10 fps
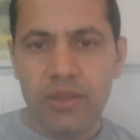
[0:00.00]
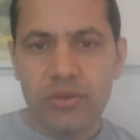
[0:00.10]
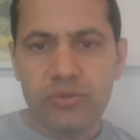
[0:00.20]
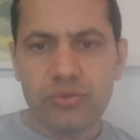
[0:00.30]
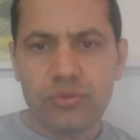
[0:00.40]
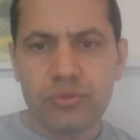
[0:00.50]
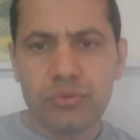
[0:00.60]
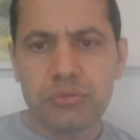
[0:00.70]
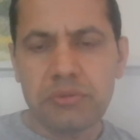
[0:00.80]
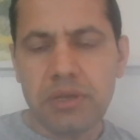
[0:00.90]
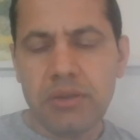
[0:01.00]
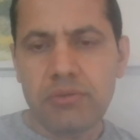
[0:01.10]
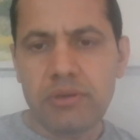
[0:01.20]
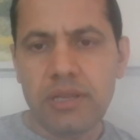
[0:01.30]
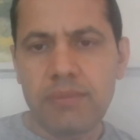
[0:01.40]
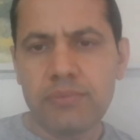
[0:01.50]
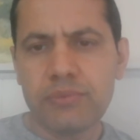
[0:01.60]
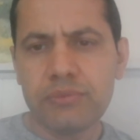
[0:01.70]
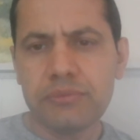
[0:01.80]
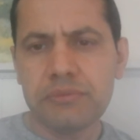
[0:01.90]
So I wouldn't have
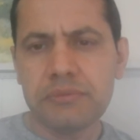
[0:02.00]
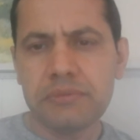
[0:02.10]
to